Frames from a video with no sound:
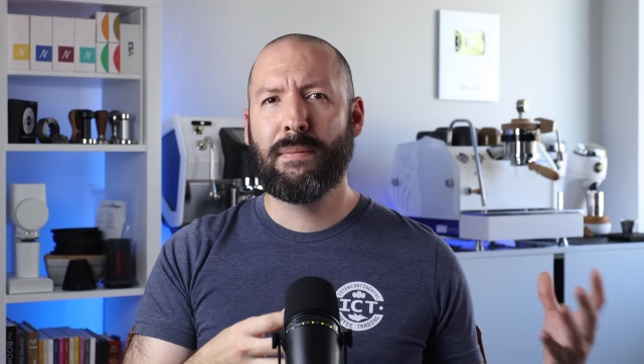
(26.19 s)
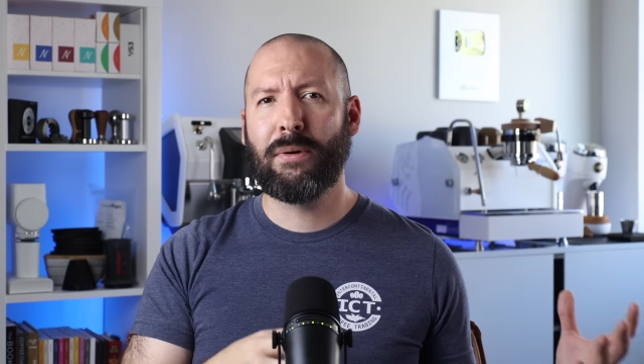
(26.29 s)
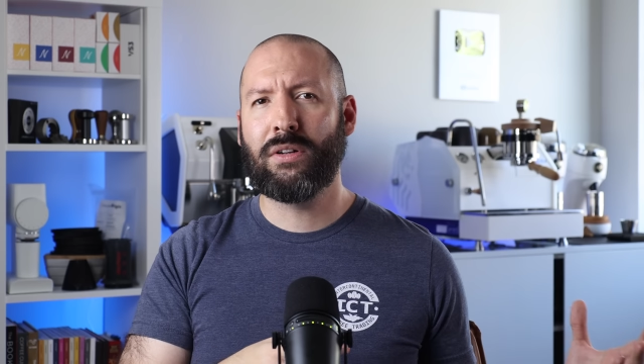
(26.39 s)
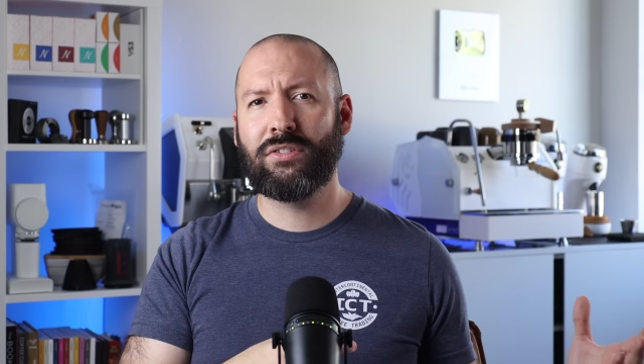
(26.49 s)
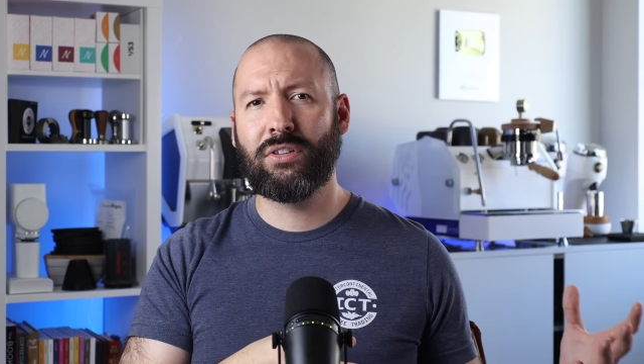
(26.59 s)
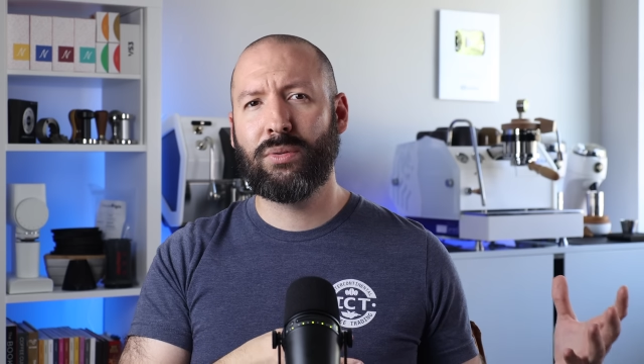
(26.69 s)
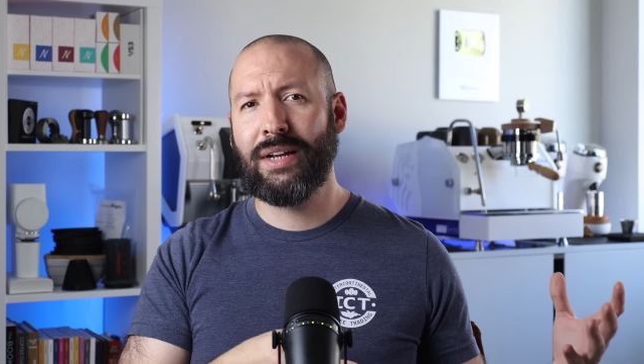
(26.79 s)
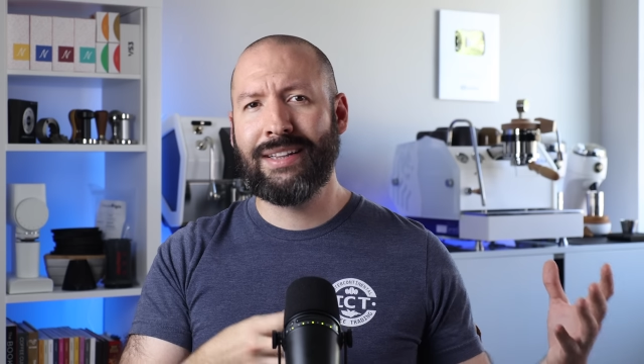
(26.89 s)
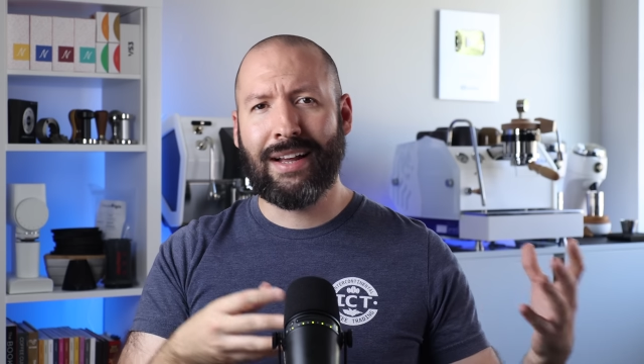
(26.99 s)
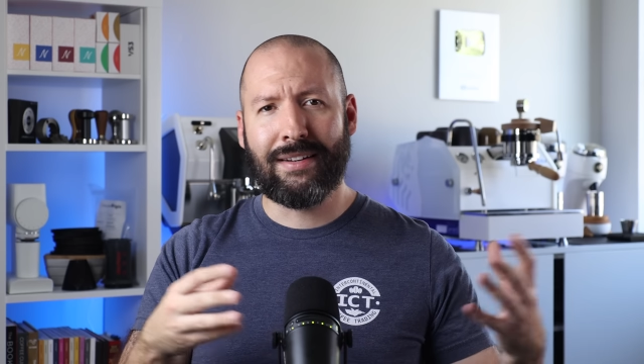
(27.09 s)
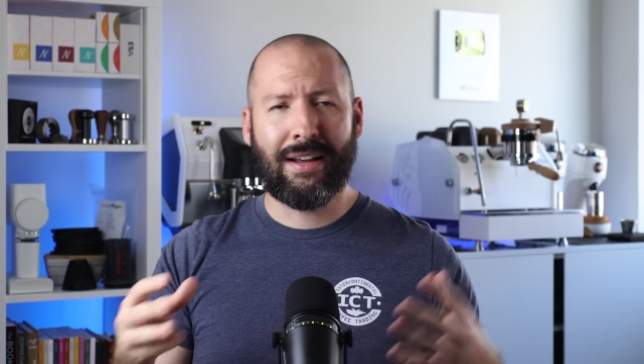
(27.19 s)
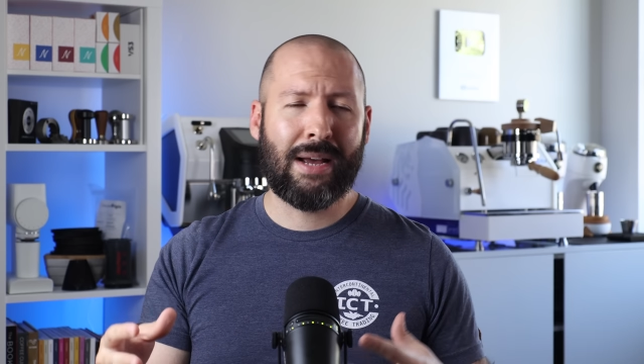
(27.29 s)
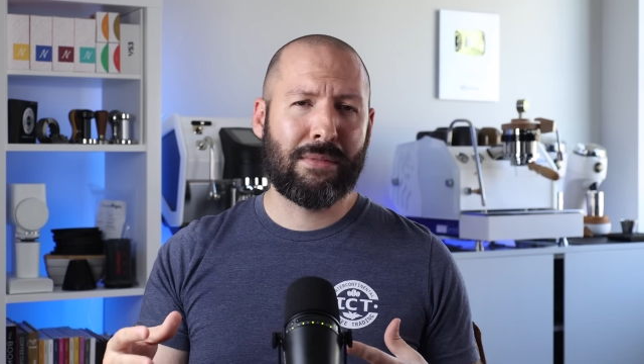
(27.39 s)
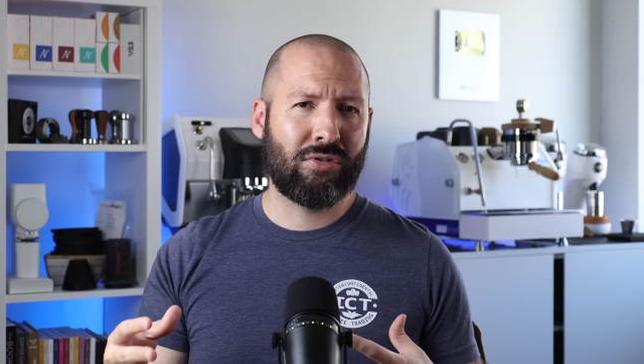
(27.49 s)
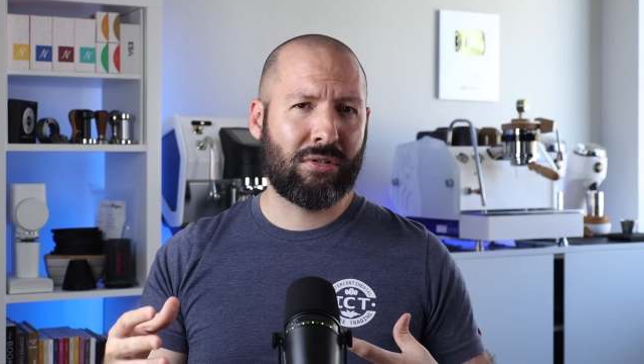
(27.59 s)
but also in that
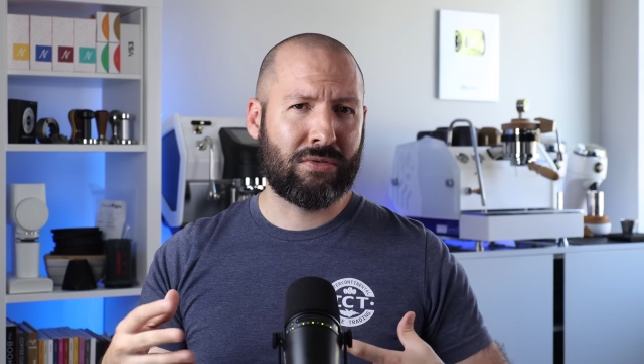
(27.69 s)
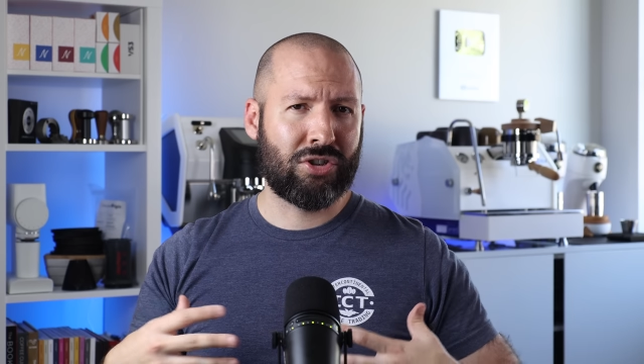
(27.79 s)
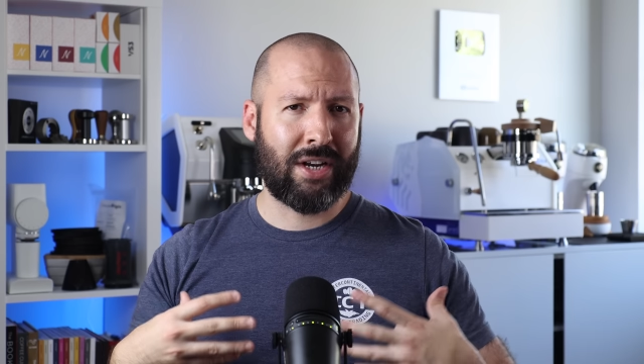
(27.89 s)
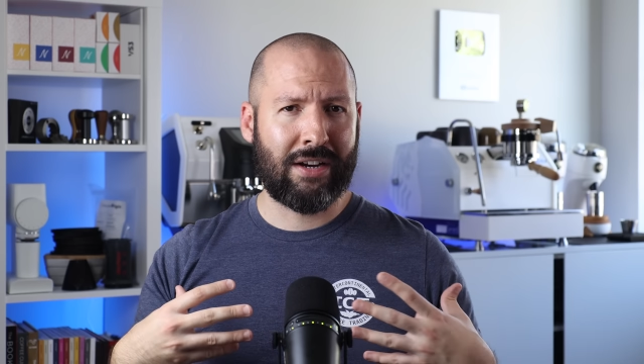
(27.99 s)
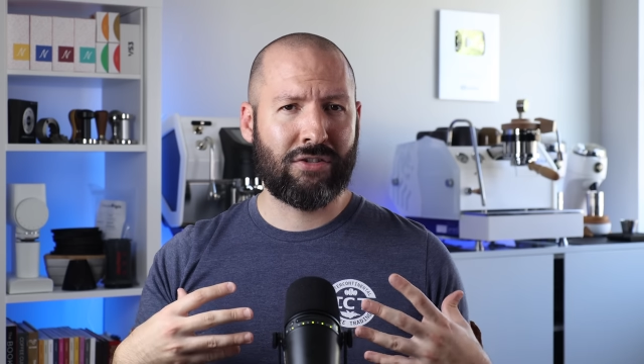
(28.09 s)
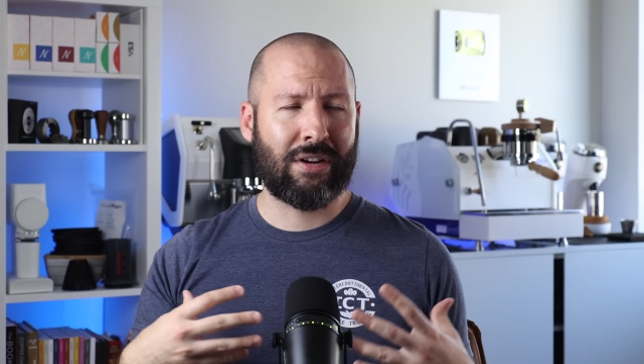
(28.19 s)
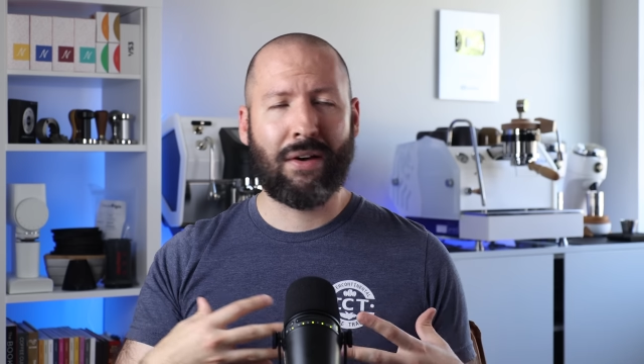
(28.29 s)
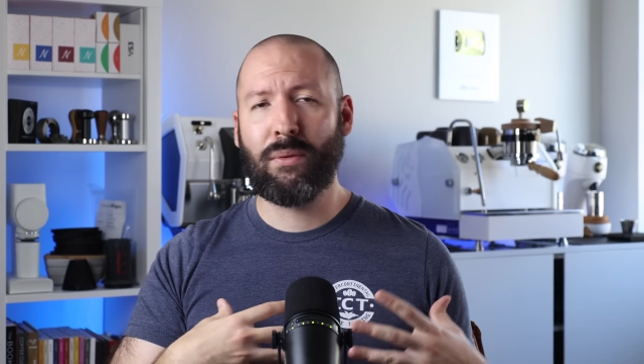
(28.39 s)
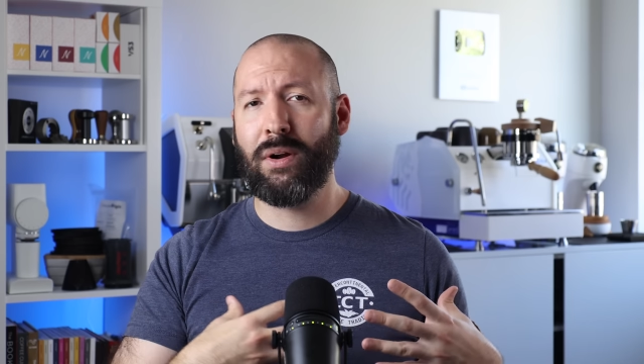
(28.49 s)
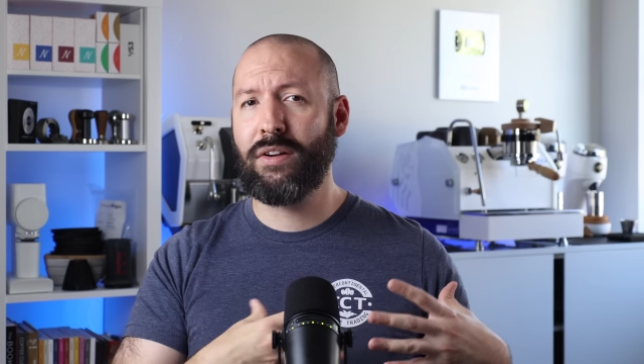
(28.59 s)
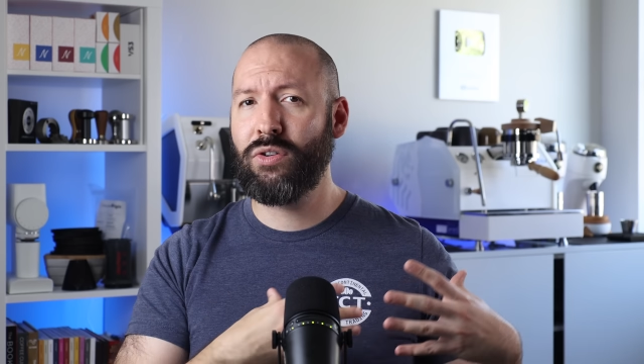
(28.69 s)
time, it sort of changed how I wanted